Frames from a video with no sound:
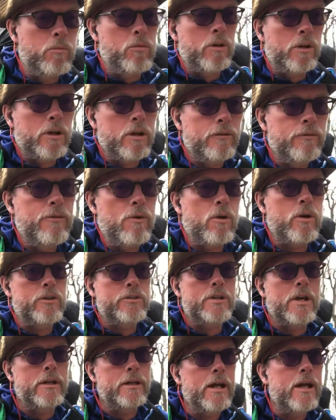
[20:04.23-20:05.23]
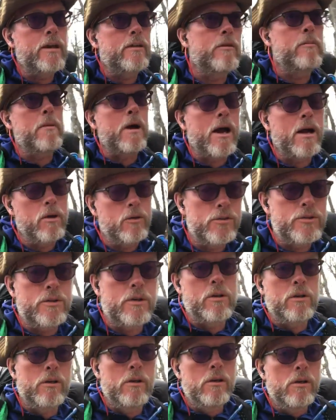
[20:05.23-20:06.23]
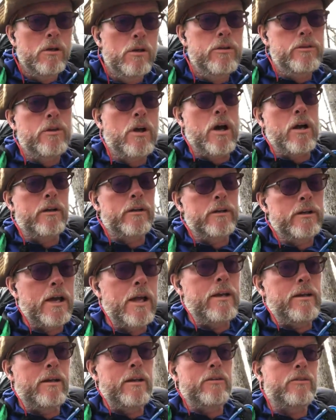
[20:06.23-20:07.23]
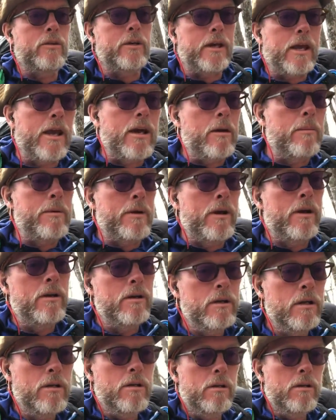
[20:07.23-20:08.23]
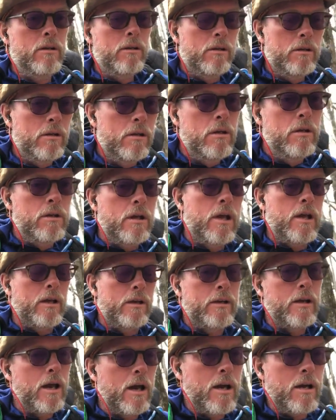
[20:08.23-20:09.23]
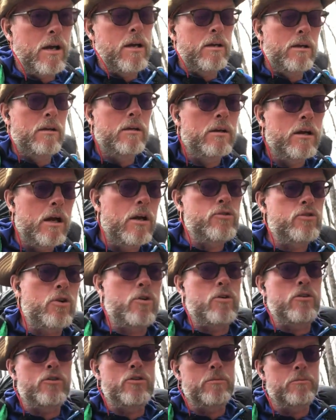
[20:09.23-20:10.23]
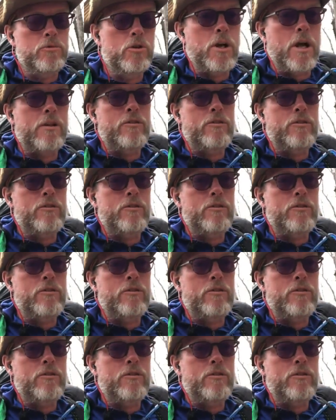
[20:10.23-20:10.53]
I'm really going to focus on getting the miles done, getting into camp, and I'll show you some